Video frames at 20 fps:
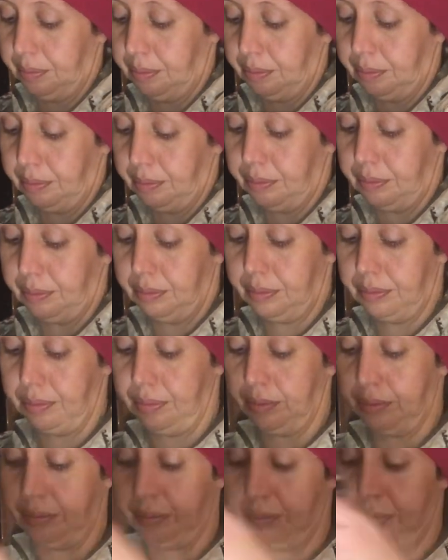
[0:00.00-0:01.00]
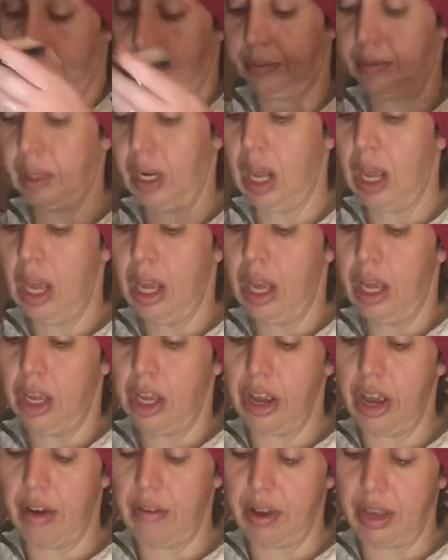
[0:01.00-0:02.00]
Mm -mm.
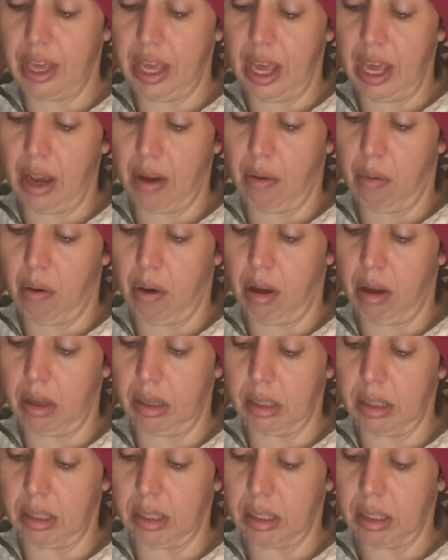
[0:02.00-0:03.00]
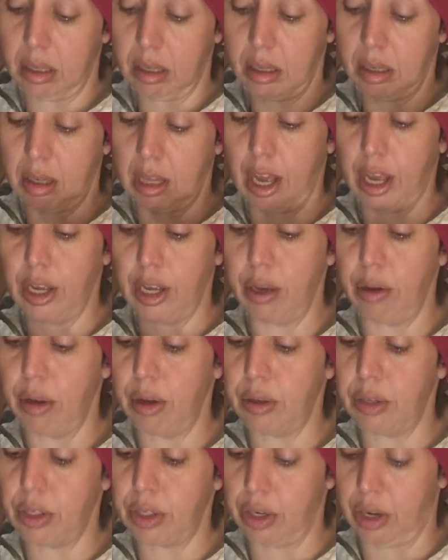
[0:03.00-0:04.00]
You have a King of Wands that you
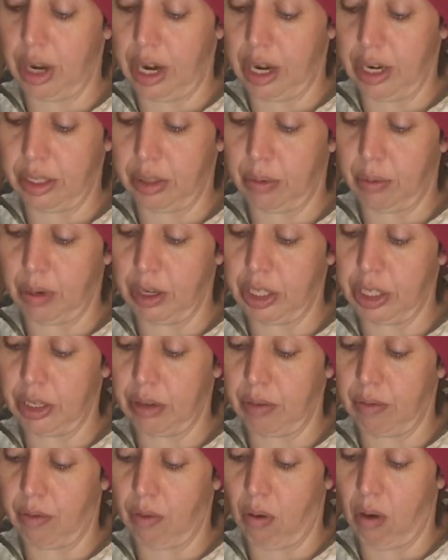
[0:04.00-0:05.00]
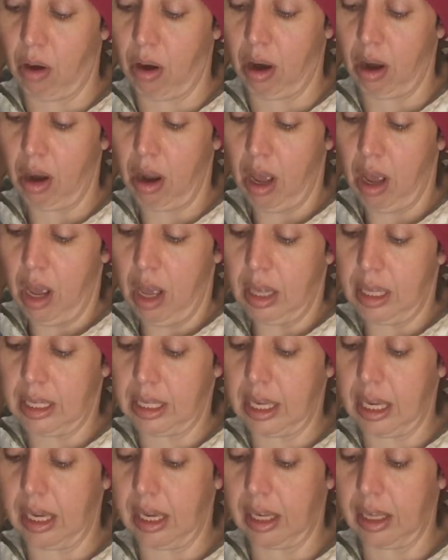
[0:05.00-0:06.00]
used your intuition for this
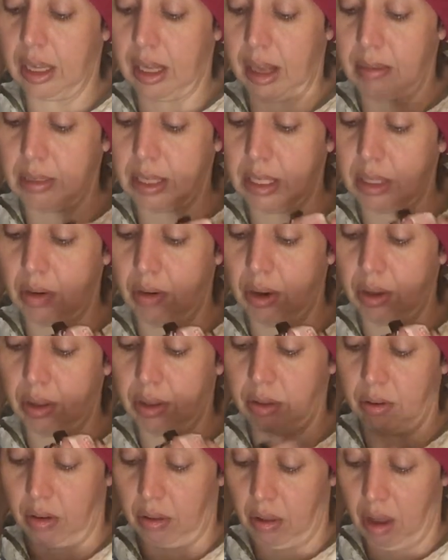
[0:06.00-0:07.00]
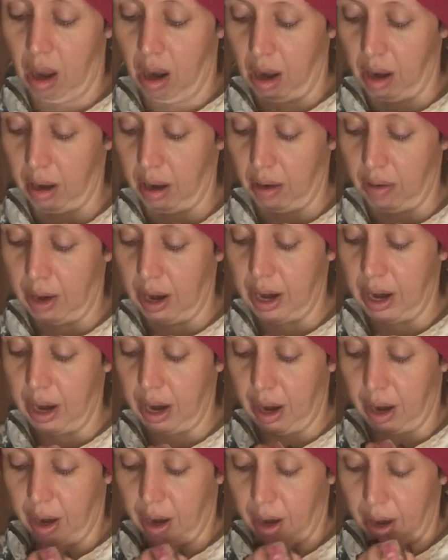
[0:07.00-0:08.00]
King of Clubs. He's going through a lot right
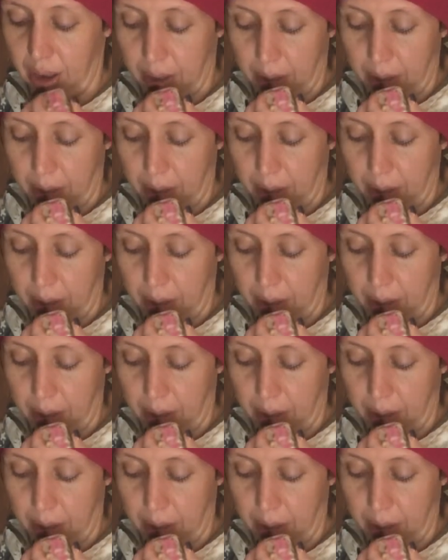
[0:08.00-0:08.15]
here.